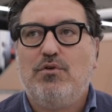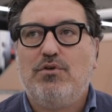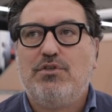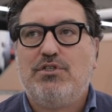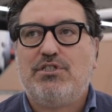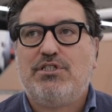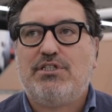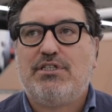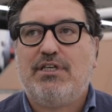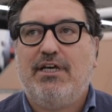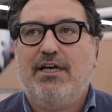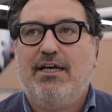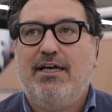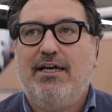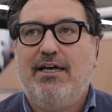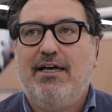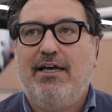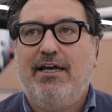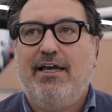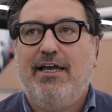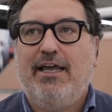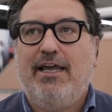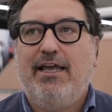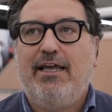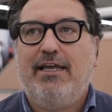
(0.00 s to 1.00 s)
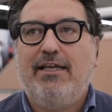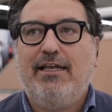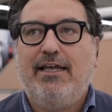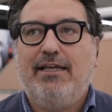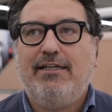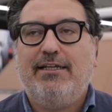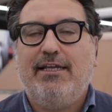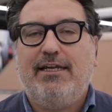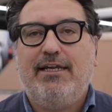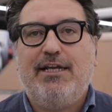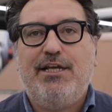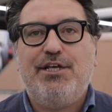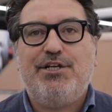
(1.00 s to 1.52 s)
was
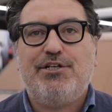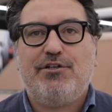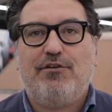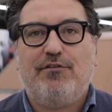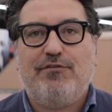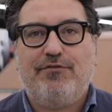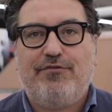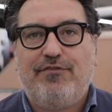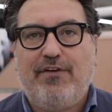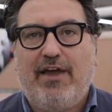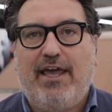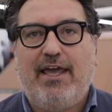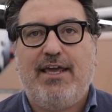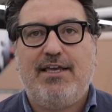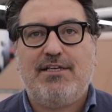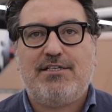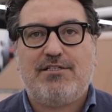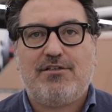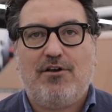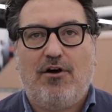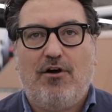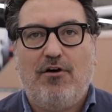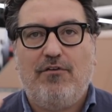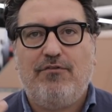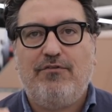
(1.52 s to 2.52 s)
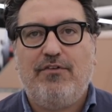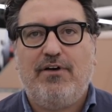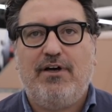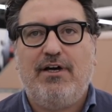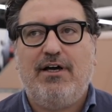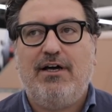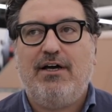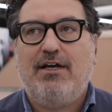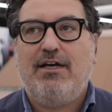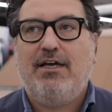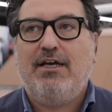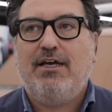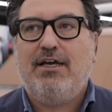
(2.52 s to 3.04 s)
in the initial phase of
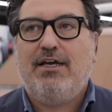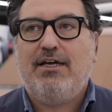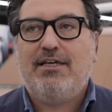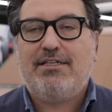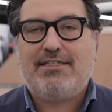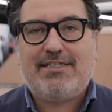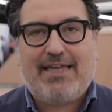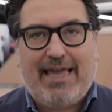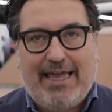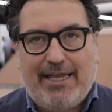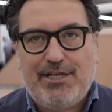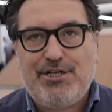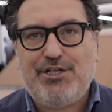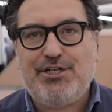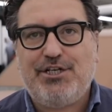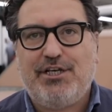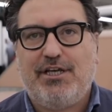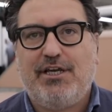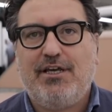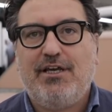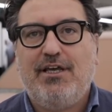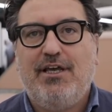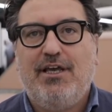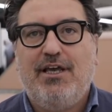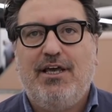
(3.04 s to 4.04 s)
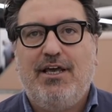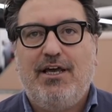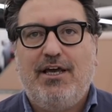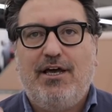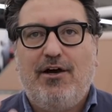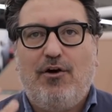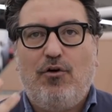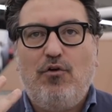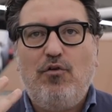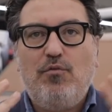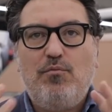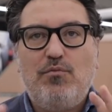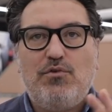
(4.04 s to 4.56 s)
sketching,
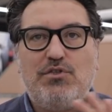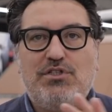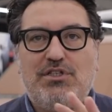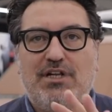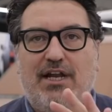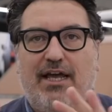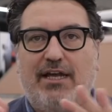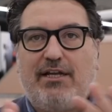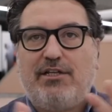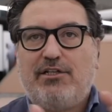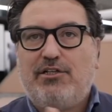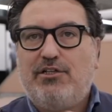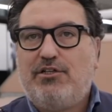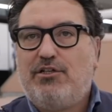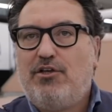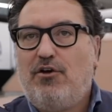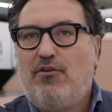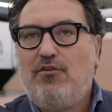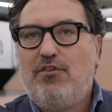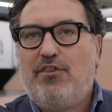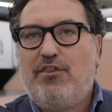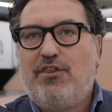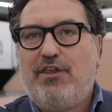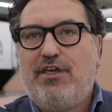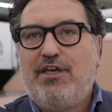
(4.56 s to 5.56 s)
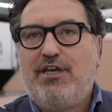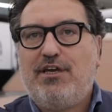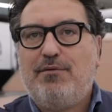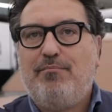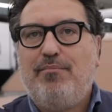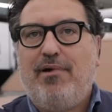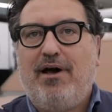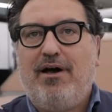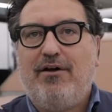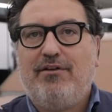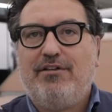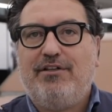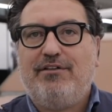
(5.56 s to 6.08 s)
almost like don't think
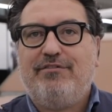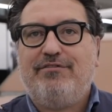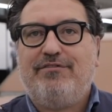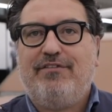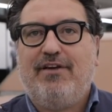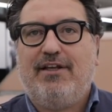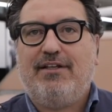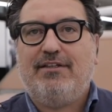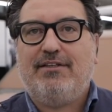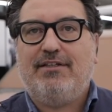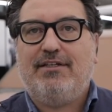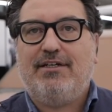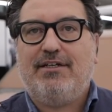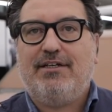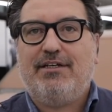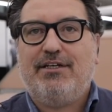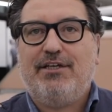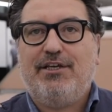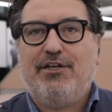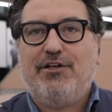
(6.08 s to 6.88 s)
about Defender,